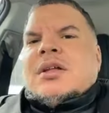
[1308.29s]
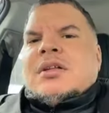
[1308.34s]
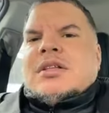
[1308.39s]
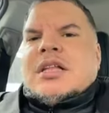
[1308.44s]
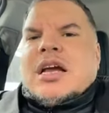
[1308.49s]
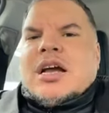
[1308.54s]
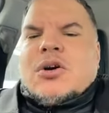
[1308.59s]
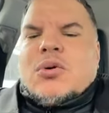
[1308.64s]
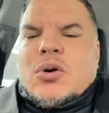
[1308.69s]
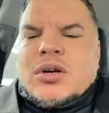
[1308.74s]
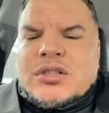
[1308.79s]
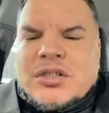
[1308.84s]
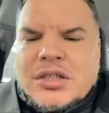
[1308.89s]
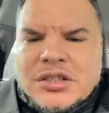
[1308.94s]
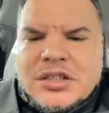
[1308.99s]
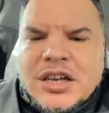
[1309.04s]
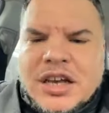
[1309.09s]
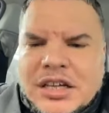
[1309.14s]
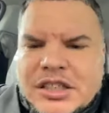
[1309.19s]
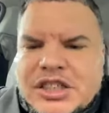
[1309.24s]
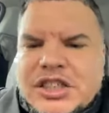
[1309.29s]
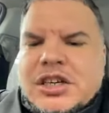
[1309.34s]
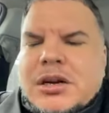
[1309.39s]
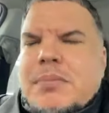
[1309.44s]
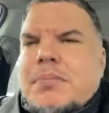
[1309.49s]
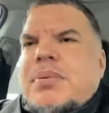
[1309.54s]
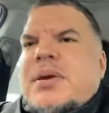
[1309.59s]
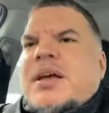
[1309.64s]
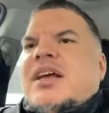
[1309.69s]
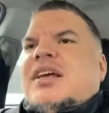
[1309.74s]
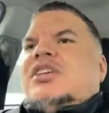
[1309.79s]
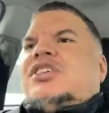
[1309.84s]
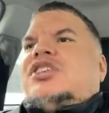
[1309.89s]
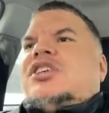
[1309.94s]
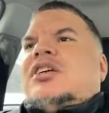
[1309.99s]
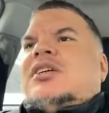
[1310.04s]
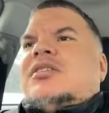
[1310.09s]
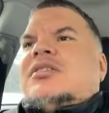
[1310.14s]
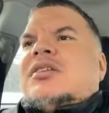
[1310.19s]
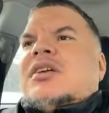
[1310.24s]
They're going to test your
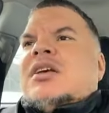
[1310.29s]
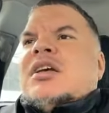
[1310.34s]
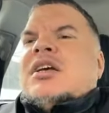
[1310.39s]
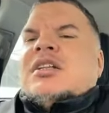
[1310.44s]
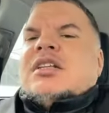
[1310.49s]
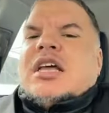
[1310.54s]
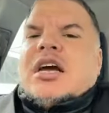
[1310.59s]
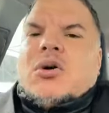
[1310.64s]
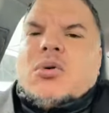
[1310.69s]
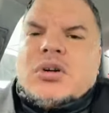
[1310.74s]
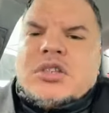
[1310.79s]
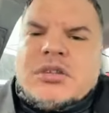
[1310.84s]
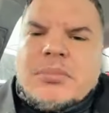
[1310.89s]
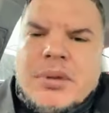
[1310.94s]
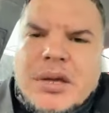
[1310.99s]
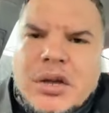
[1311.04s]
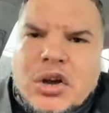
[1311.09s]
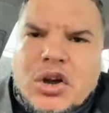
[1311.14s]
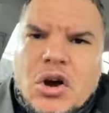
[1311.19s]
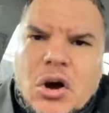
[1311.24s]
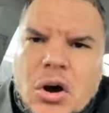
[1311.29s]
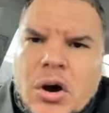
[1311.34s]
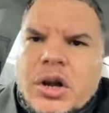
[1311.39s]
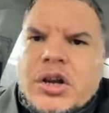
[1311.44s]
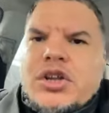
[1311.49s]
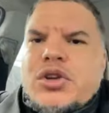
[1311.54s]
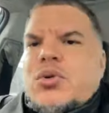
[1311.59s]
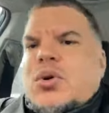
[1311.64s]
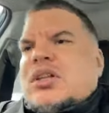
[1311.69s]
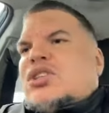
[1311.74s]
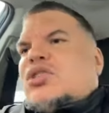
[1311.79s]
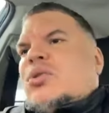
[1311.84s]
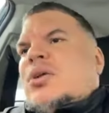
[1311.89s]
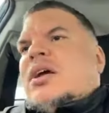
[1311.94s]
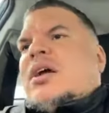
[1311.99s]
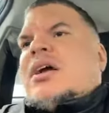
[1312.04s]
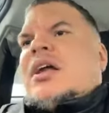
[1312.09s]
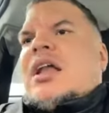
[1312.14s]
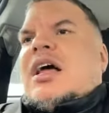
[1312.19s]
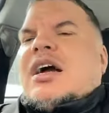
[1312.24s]
patience. They're going to be calling you at
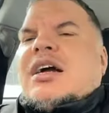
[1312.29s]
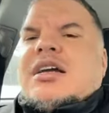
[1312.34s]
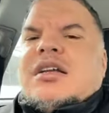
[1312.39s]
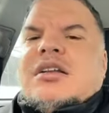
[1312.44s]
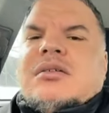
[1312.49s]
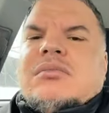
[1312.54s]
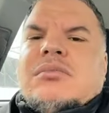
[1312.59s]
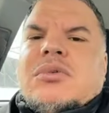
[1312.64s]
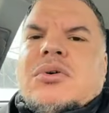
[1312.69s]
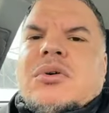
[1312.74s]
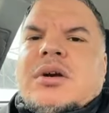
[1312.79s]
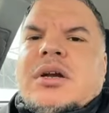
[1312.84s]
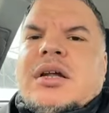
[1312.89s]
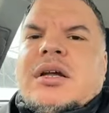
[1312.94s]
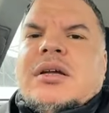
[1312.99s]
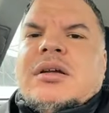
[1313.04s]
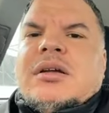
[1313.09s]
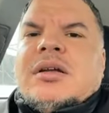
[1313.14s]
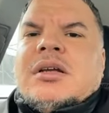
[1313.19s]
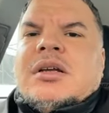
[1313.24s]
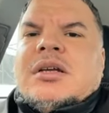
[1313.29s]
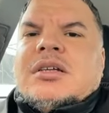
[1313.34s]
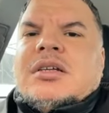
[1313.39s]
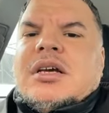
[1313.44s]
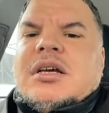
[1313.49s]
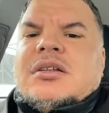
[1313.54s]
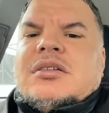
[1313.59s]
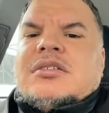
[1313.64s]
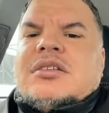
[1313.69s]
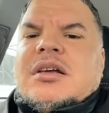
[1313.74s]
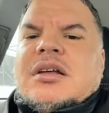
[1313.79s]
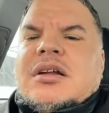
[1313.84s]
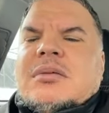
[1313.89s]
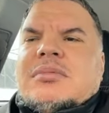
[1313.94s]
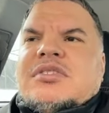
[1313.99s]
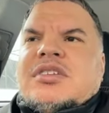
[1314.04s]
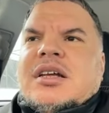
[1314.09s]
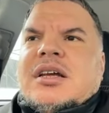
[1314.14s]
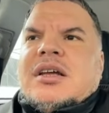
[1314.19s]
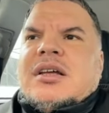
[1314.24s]
3 o'clock in the morning. You understand what
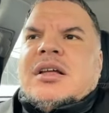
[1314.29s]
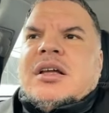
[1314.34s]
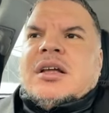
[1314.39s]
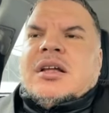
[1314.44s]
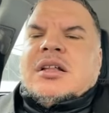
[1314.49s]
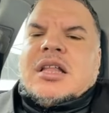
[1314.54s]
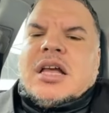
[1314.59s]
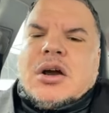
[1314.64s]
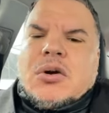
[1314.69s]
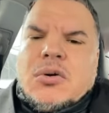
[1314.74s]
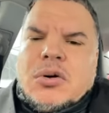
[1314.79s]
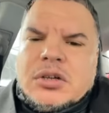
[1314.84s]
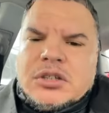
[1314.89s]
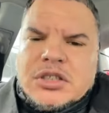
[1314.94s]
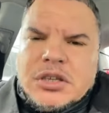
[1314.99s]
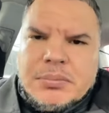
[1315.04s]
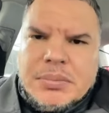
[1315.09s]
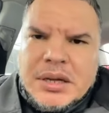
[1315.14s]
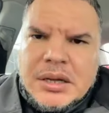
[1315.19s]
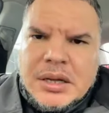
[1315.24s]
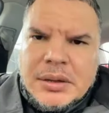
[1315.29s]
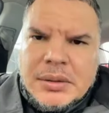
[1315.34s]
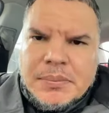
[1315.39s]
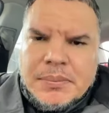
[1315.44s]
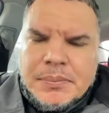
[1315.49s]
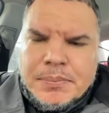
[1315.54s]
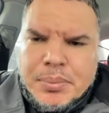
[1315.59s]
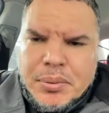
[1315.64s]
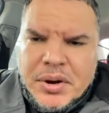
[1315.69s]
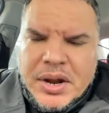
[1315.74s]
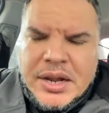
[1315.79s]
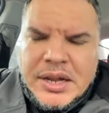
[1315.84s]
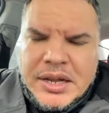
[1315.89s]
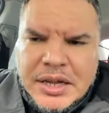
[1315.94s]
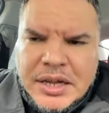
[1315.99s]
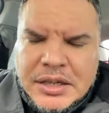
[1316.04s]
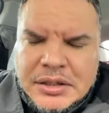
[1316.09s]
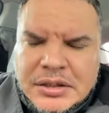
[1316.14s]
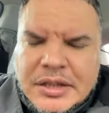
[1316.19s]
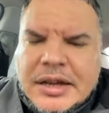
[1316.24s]
I'm saying? They're going to be
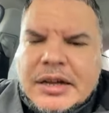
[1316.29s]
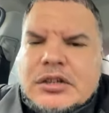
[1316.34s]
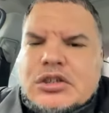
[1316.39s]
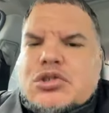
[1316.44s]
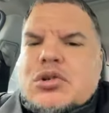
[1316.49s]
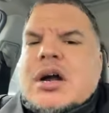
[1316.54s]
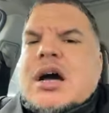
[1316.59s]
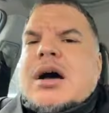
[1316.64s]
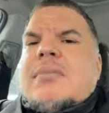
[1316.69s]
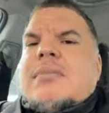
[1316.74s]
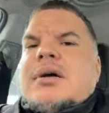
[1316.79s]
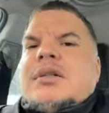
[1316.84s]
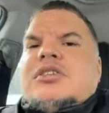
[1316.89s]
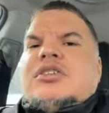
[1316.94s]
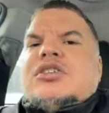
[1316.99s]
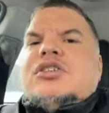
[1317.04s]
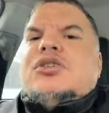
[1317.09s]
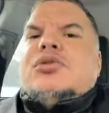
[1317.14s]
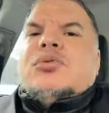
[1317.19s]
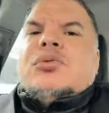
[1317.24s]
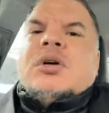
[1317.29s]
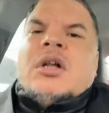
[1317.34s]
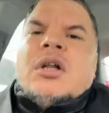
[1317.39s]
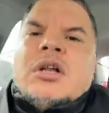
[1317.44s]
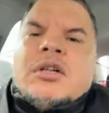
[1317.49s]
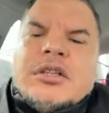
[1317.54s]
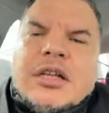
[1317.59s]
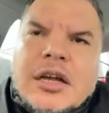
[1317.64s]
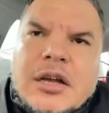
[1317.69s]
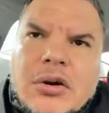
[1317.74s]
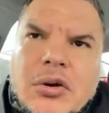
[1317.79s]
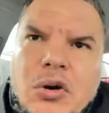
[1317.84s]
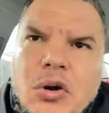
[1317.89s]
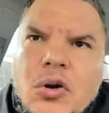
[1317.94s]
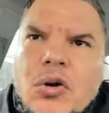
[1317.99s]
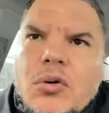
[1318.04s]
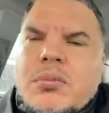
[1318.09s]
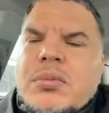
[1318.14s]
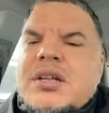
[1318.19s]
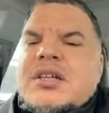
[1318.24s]
bringing their drama to you, their
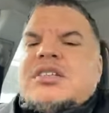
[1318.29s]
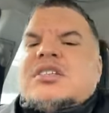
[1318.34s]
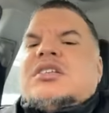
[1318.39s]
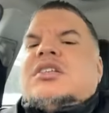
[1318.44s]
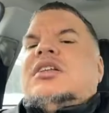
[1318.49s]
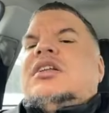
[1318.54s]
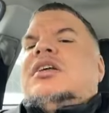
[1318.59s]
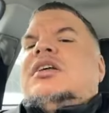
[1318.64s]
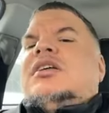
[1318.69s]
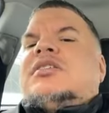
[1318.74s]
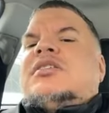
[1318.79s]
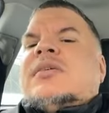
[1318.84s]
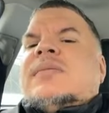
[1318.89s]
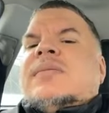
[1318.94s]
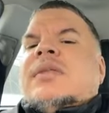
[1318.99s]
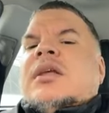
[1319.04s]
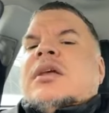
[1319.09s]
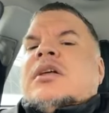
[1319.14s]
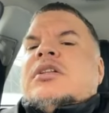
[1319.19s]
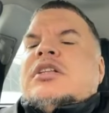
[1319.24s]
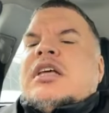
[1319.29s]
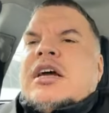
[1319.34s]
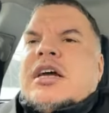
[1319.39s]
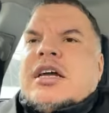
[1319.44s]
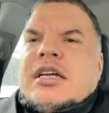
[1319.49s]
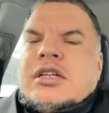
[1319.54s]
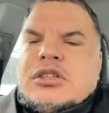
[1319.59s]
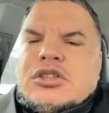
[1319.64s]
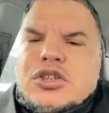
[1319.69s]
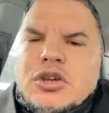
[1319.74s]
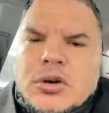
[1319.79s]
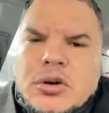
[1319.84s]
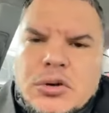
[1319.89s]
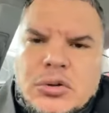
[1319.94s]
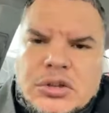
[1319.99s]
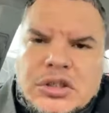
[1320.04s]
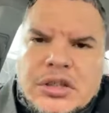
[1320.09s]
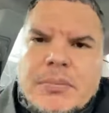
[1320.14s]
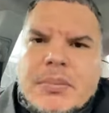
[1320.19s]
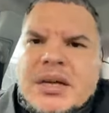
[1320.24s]
homelessness, their
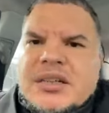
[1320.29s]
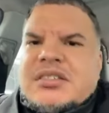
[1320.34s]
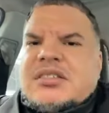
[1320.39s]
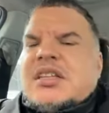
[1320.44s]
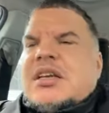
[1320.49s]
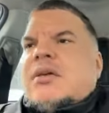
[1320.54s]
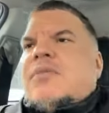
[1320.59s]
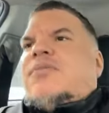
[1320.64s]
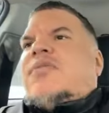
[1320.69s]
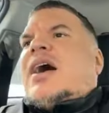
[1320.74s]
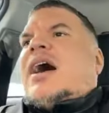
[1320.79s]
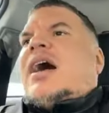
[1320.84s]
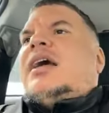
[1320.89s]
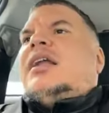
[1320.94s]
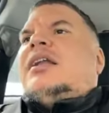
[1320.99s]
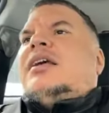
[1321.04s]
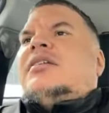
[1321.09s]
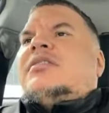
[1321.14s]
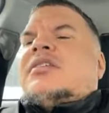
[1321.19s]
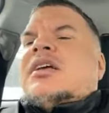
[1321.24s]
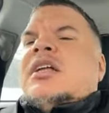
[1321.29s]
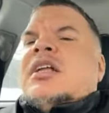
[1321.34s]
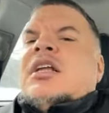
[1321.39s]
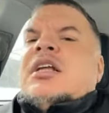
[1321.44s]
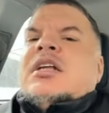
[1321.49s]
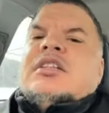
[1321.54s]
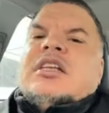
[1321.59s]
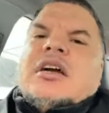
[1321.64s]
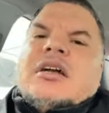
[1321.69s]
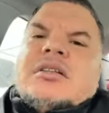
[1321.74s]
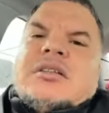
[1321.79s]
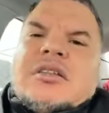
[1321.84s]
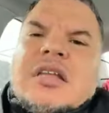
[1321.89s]
internal domestic violence, their